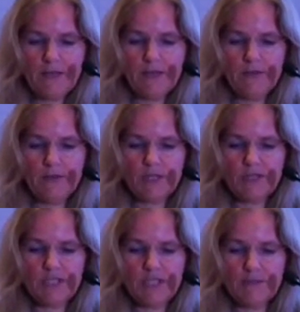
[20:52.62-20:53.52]
you can
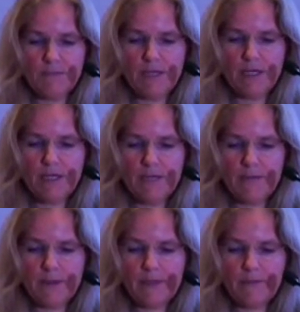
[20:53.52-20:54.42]
see them here.
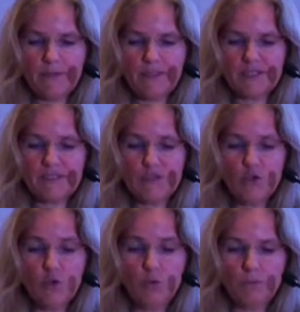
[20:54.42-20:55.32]
This is a
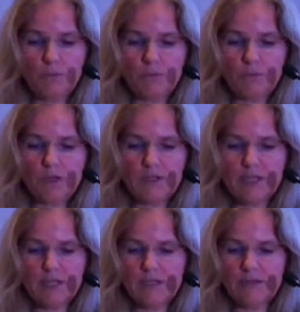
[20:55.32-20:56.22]
new
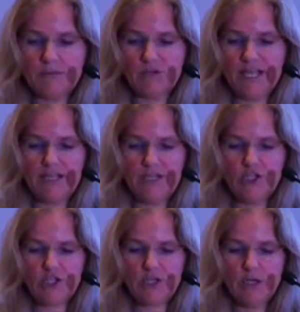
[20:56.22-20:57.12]
silent brain
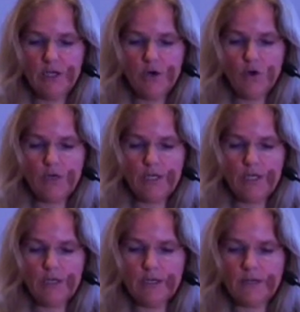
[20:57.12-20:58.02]
lesion, or
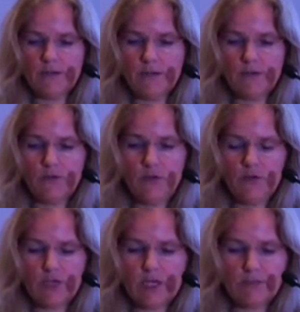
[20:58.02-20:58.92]
here another new
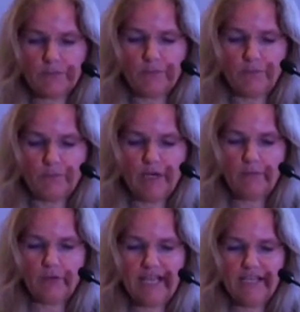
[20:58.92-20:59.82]
silent
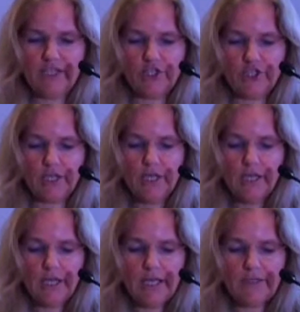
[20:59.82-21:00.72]
brain lesion.
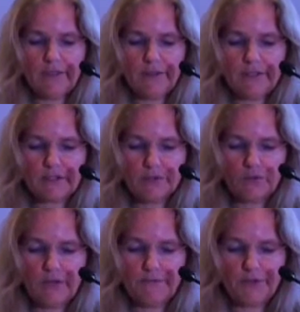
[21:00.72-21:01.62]
And in this
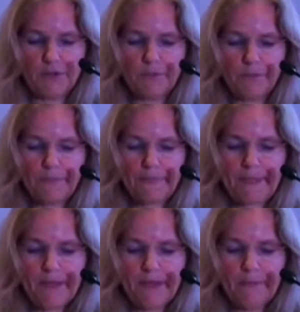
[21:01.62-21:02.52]
review,
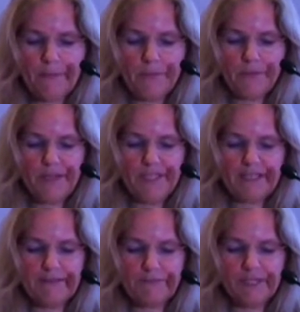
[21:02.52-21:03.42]

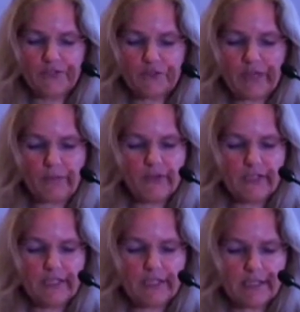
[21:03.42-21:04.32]
these have been described with
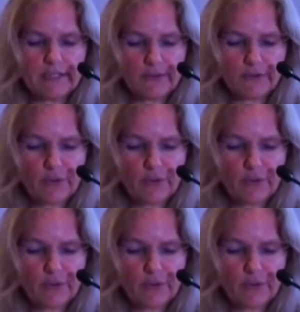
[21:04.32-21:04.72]
an incidence of